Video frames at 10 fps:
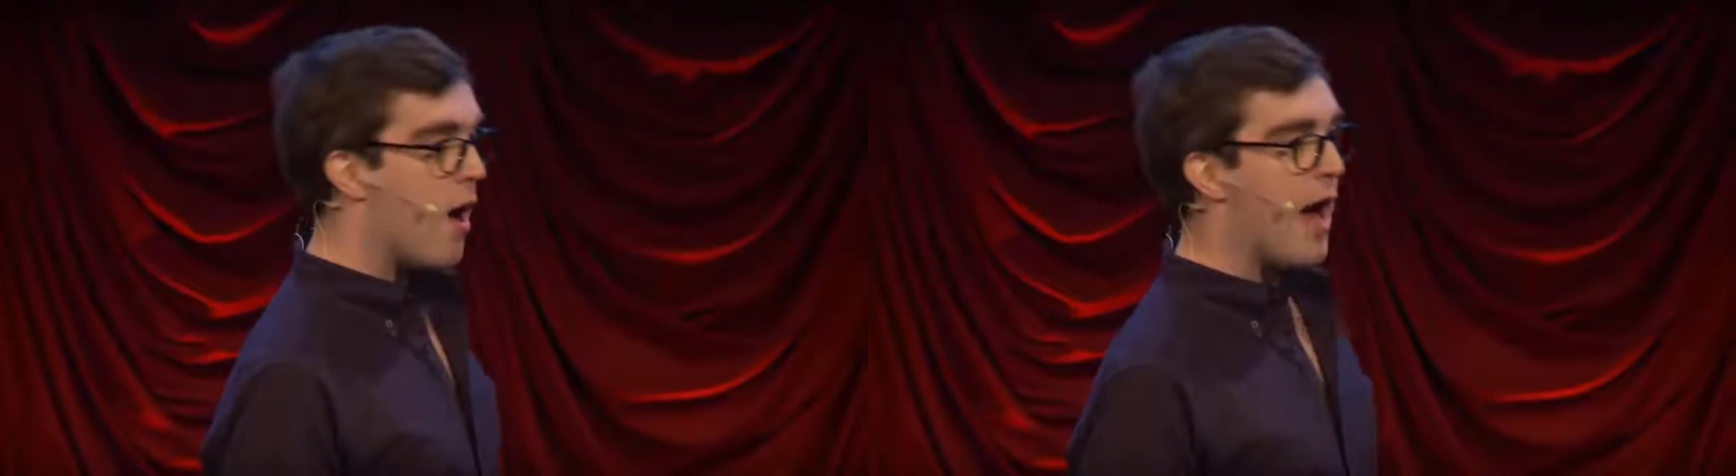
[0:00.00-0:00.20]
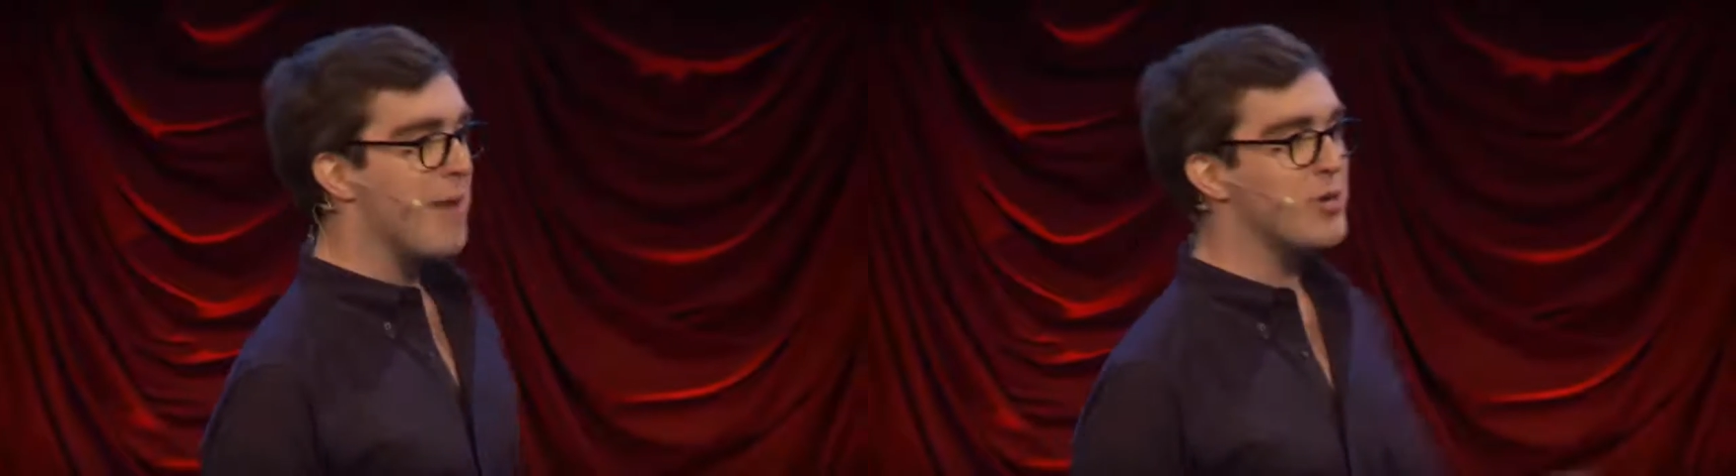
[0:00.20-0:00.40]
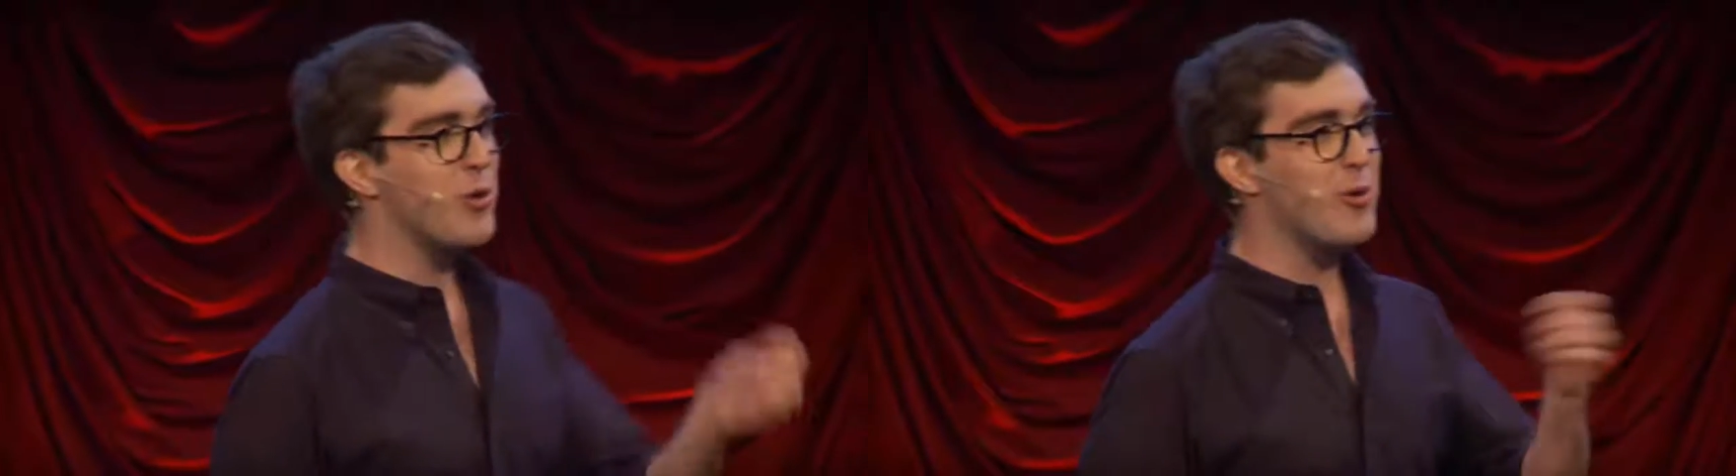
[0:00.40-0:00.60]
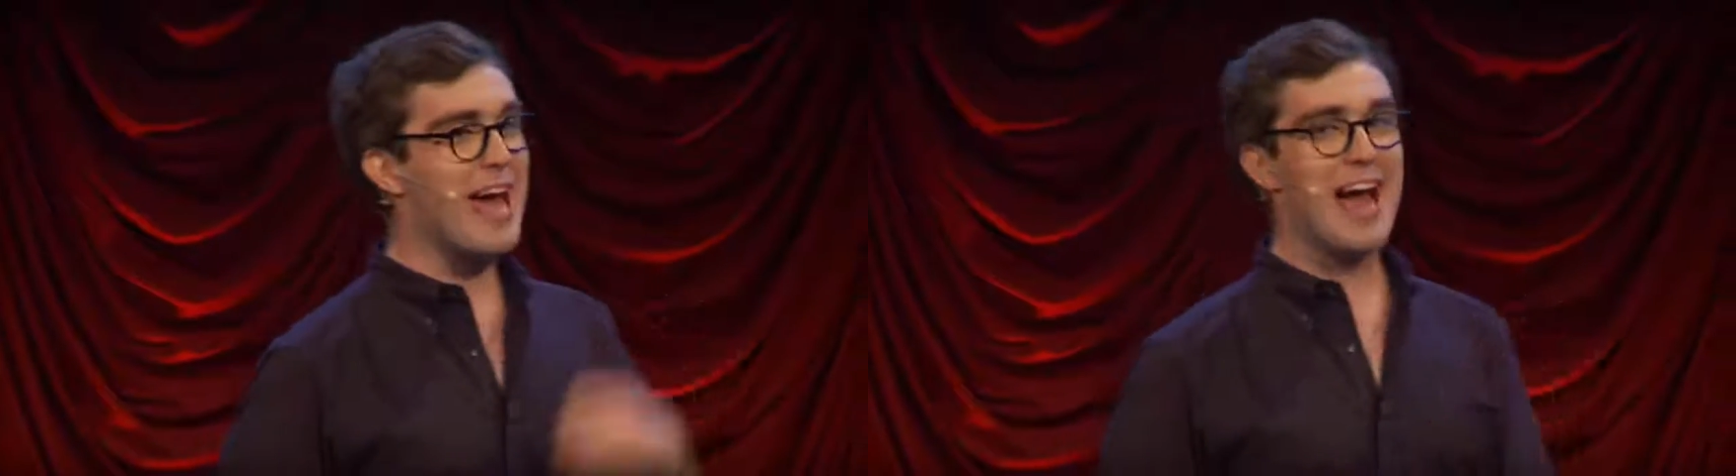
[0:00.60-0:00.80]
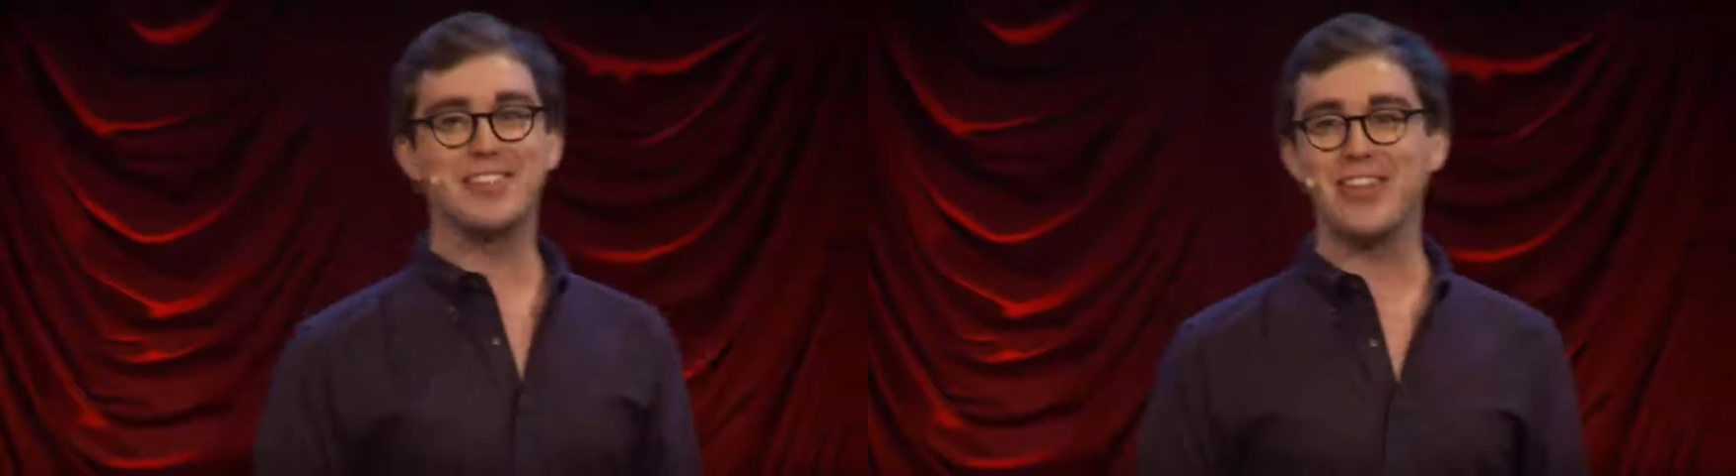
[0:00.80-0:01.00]
Now, I'm going to
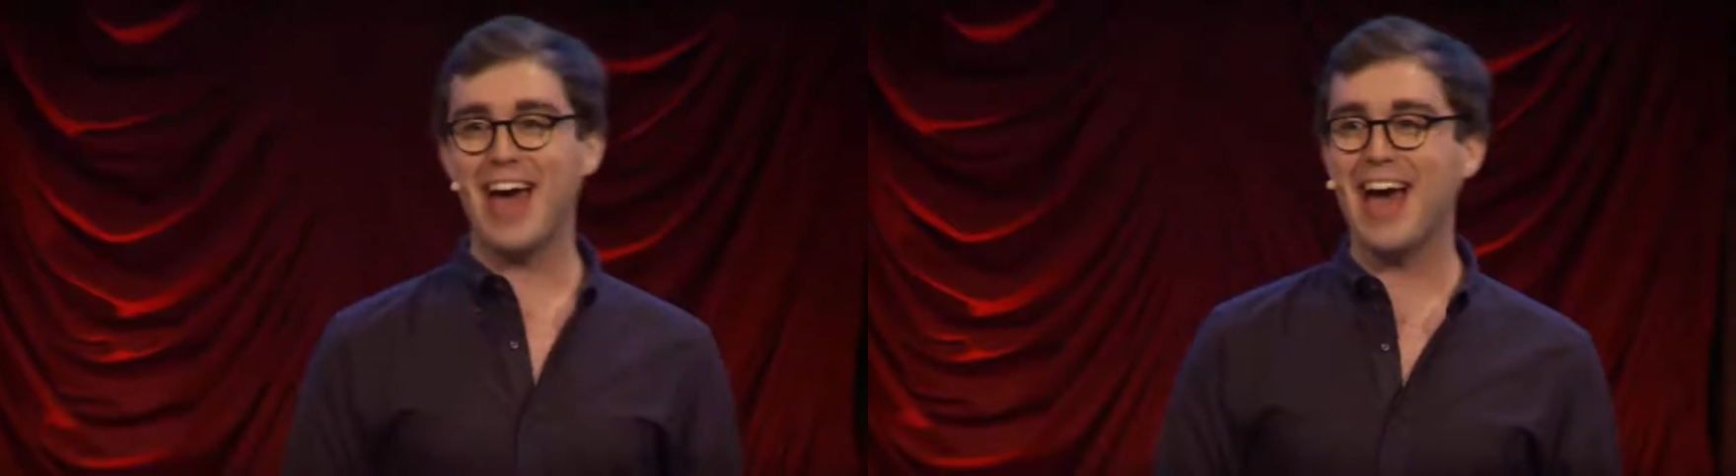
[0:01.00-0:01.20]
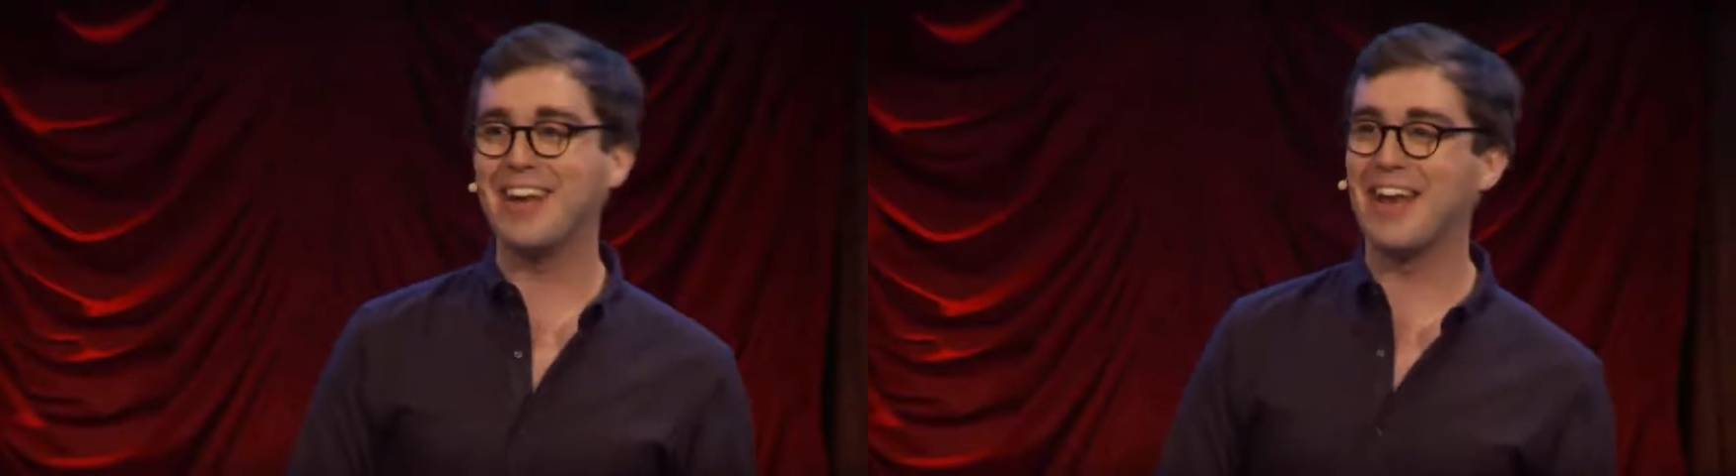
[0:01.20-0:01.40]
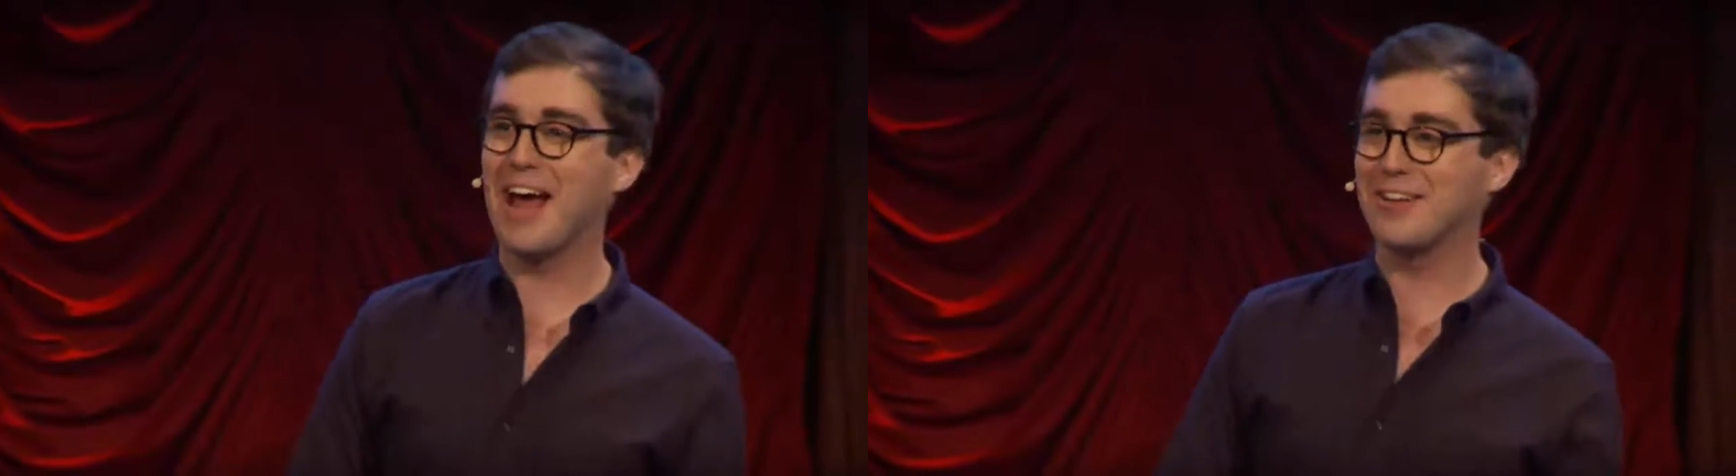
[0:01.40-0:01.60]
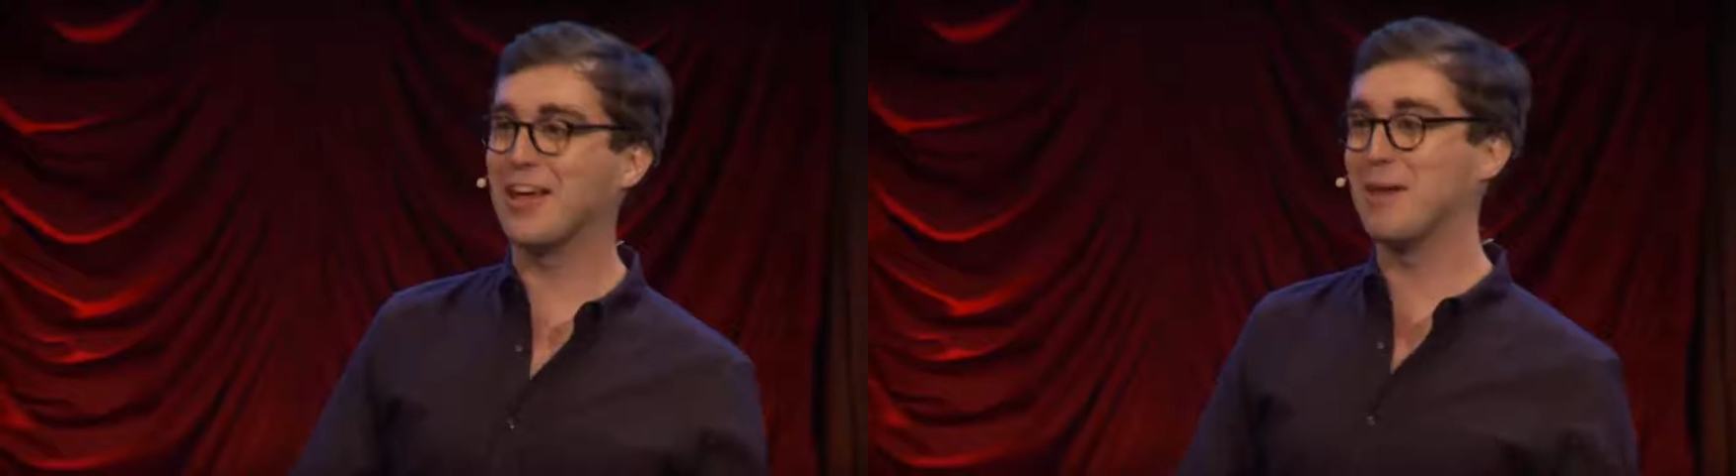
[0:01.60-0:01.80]
react to that and act